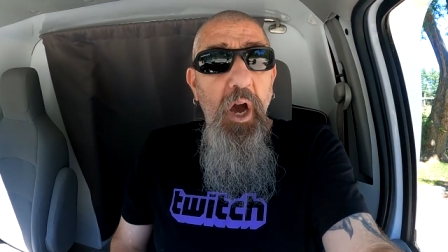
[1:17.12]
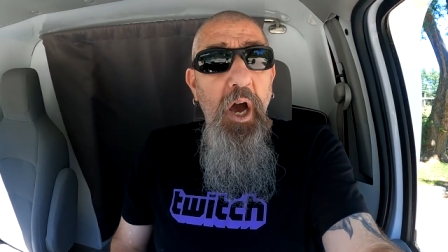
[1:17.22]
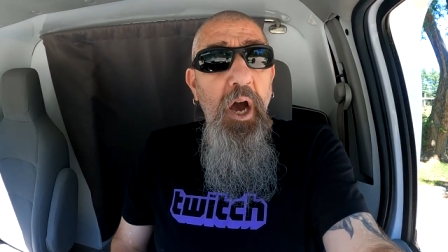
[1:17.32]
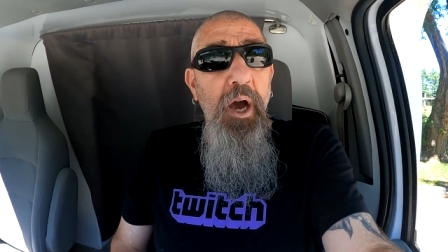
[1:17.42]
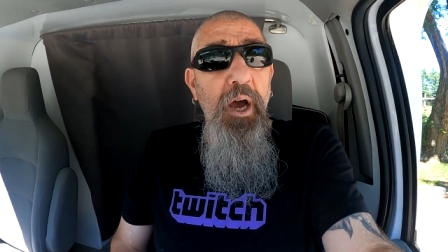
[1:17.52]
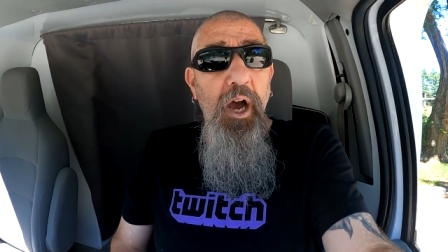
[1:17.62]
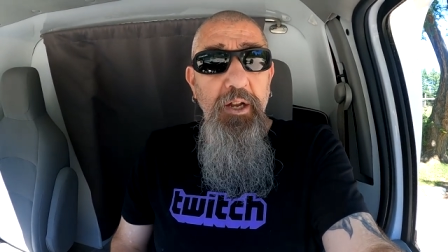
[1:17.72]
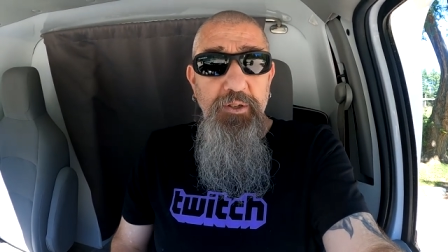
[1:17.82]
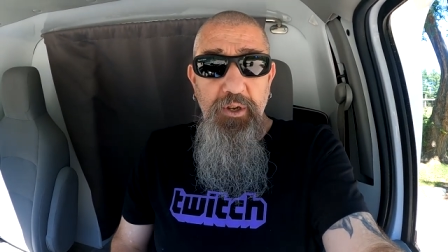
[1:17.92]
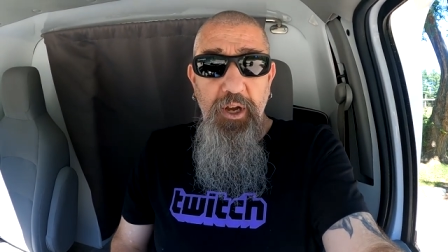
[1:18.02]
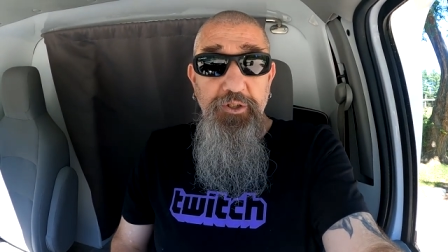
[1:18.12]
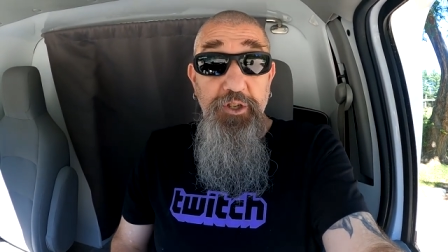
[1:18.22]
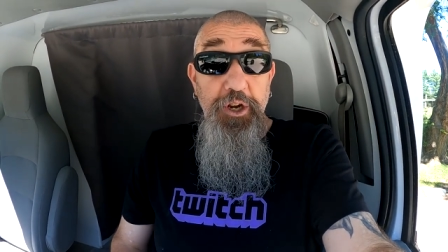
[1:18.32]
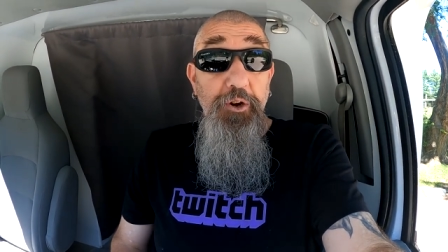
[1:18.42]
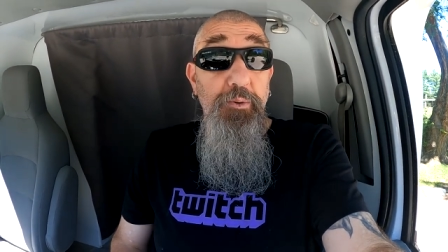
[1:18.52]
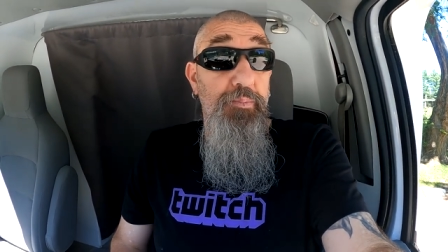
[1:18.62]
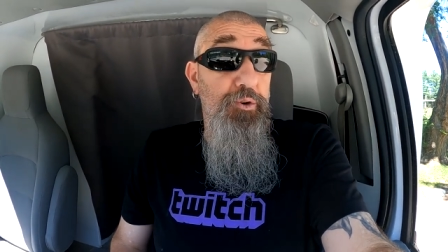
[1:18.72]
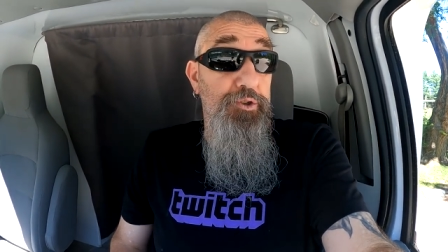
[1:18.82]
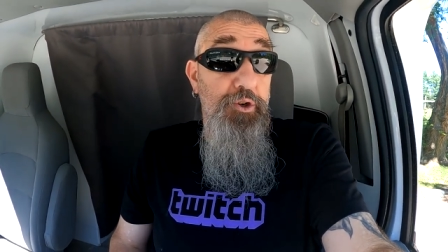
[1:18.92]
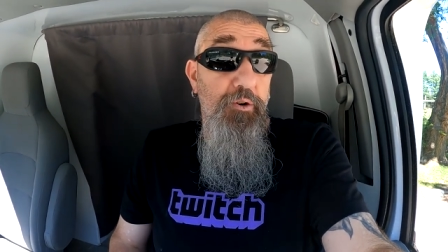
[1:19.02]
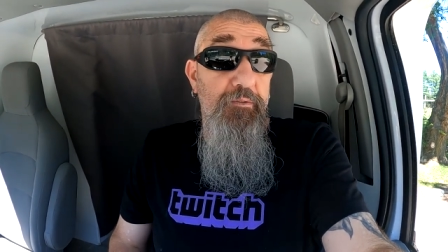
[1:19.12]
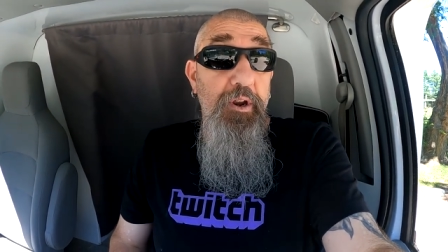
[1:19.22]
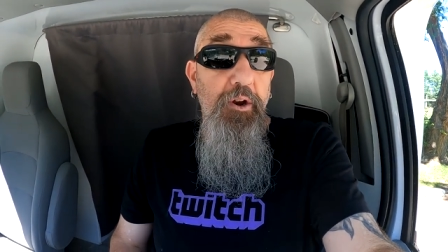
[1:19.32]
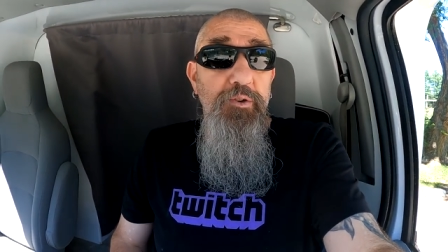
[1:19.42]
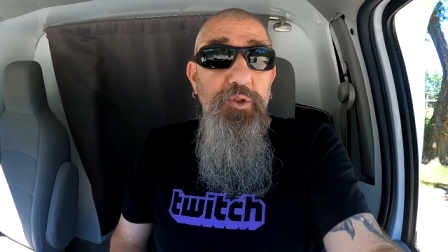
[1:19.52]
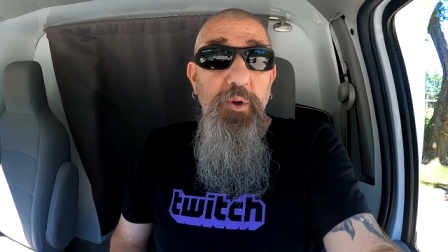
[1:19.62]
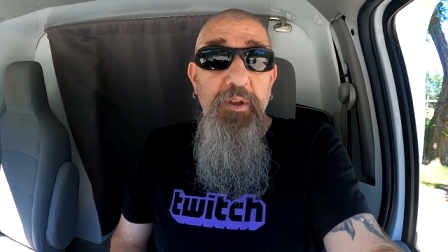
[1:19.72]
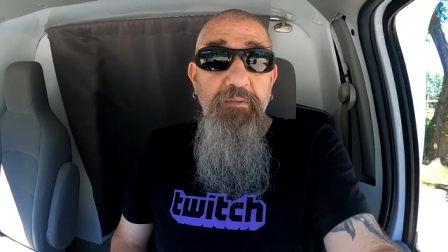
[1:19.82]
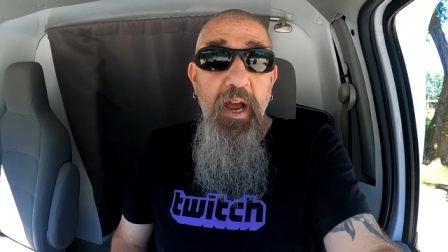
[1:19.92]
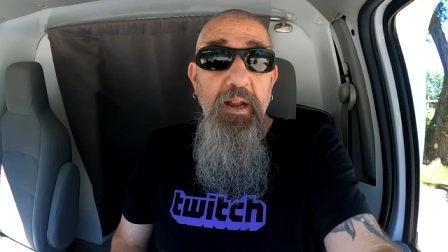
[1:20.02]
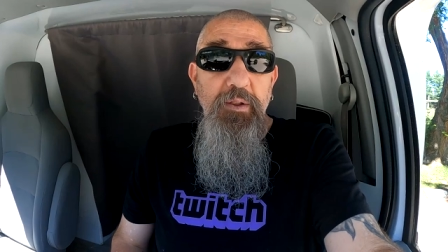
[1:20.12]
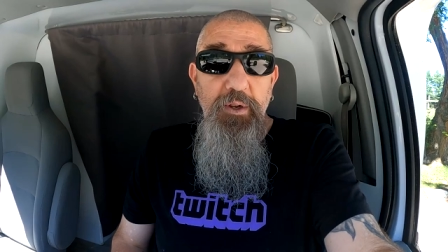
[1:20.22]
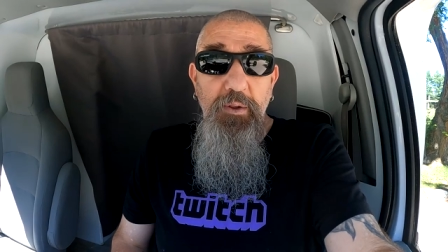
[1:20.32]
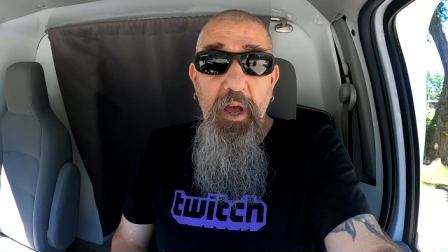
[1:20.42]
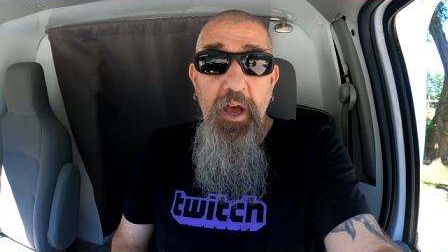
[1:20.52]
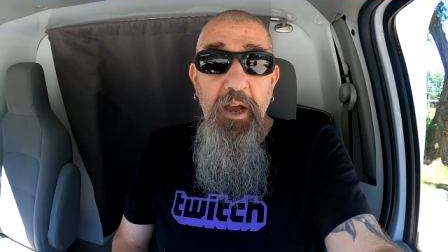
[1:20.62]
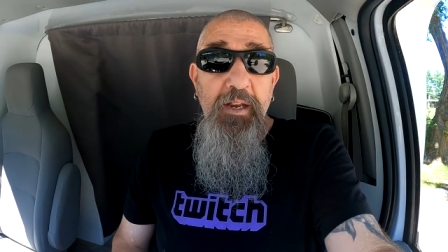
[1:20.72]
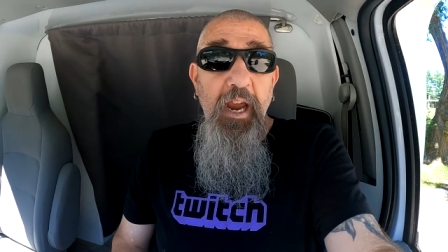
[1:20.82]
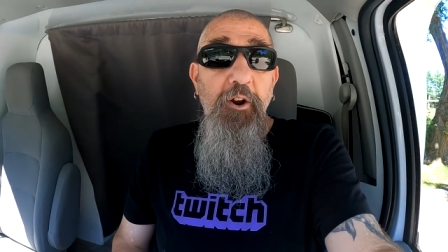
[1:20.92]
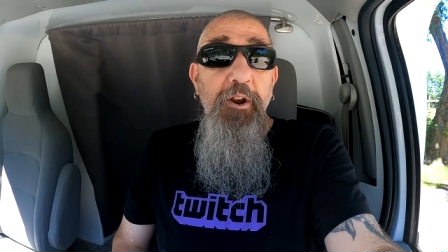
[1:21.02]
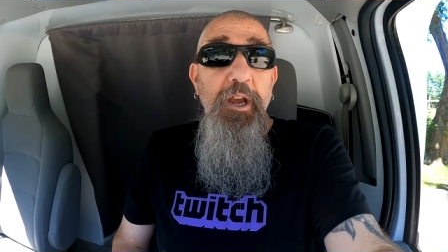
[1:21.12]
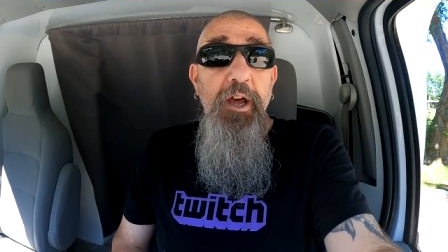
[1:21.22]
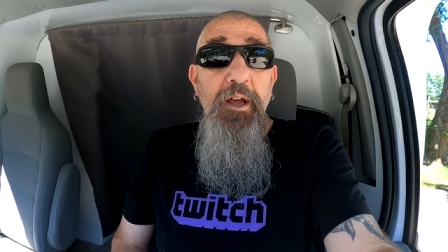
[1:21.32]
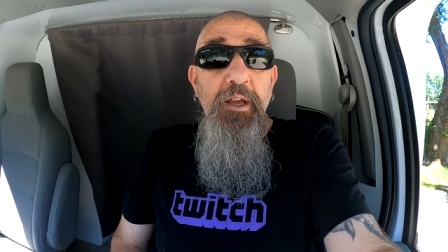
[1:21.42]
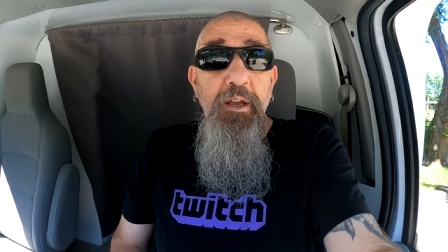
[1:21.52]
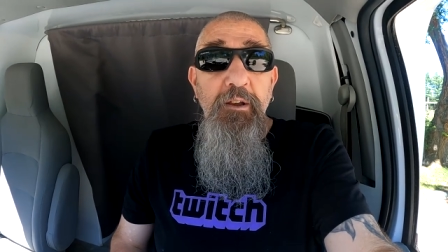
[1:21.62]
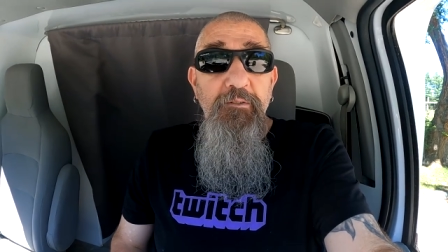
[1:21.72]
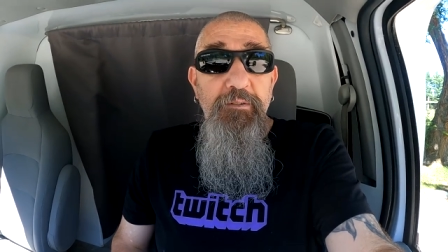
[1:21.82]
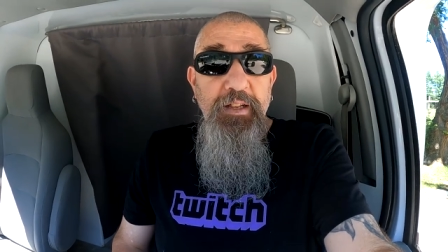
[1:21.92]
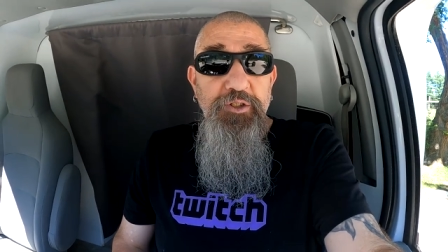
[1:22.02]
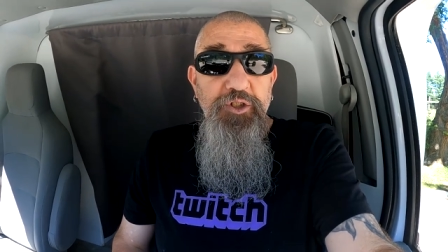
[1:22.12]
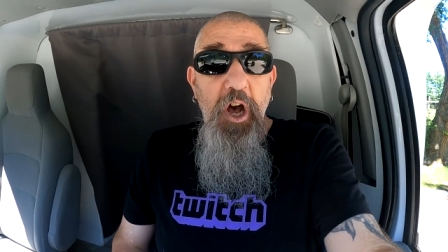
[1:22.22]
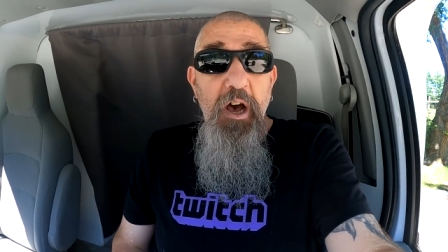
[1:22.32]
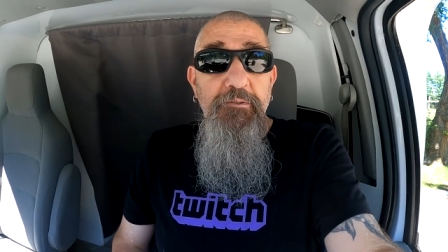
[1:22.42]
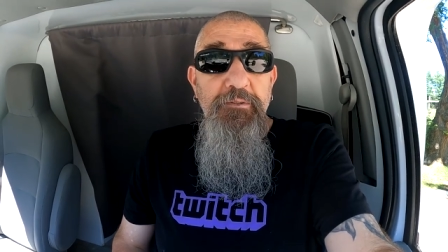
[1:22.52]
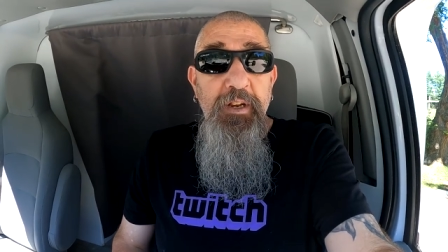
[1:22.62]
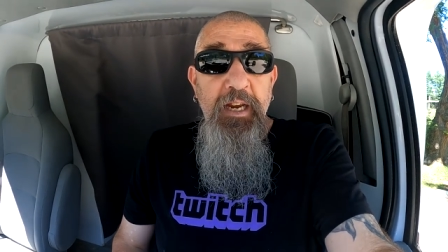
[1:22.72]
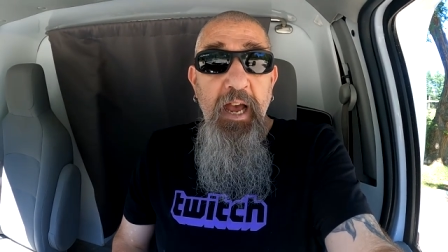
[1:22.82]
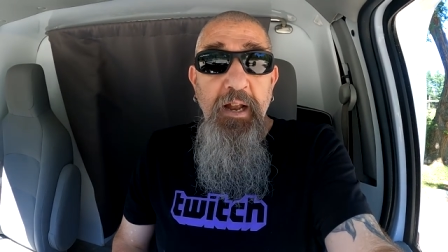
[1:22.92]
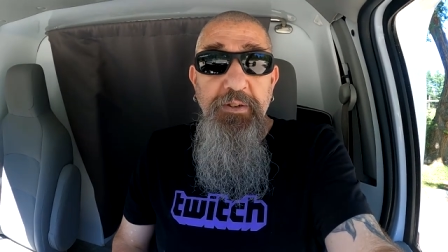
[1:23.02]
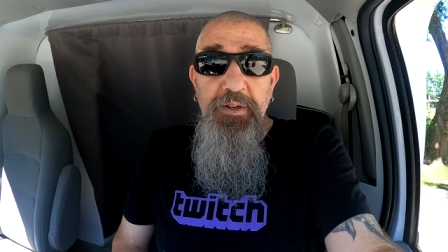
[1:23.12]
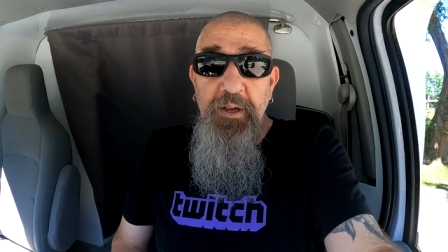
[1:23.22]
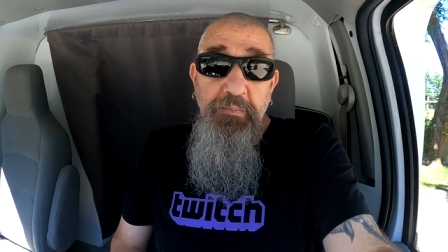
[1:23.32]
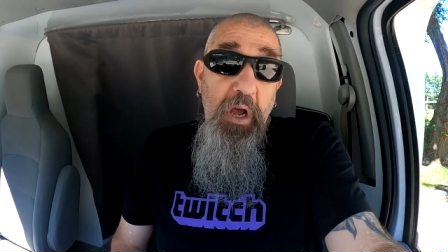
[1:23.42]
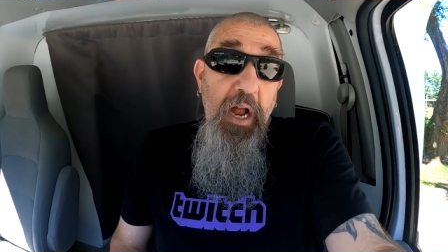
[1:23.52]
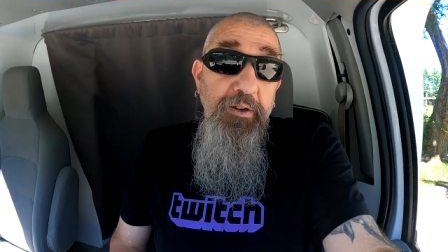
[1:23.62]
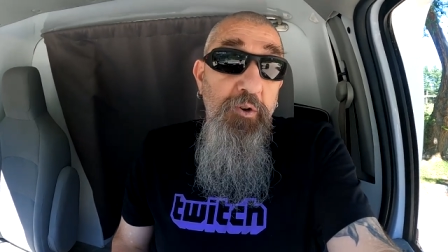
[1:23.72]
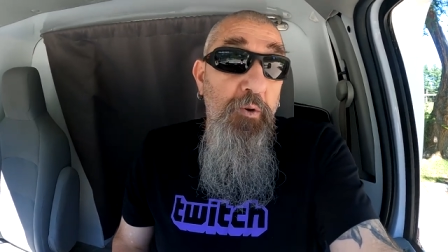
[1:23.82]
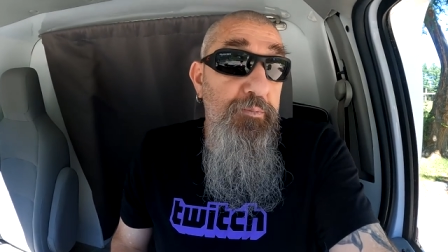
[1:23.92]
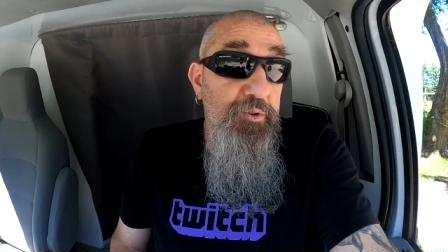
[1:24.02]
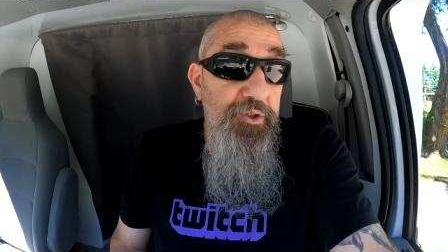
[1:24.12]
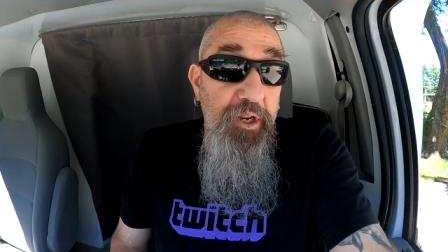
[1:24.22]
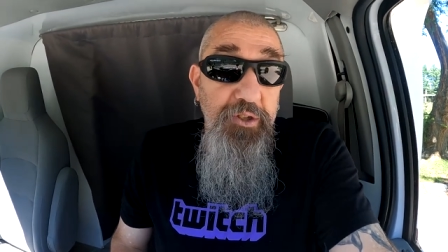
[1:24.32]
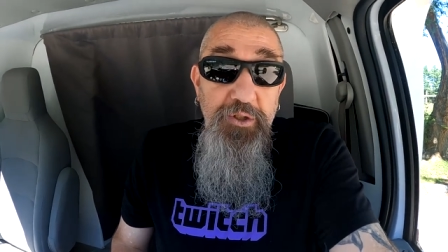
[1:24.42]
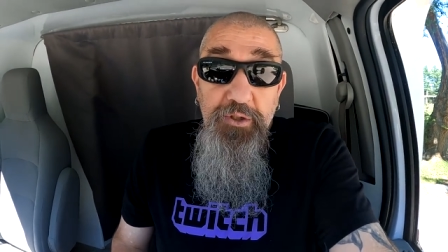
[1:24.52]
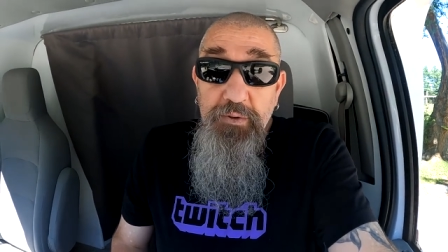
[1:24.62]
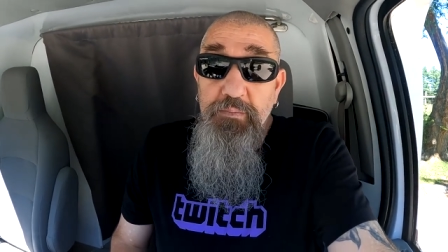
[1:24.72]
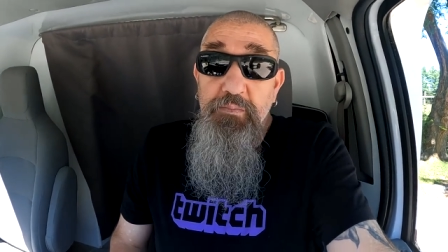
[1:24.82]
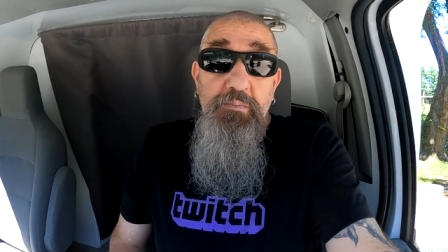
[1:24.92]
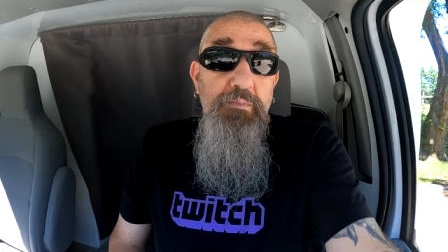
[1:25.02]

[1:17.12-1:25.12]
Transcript: a deer preserve here. So they've got a little an area fenced off, and they got I don't know, 6-8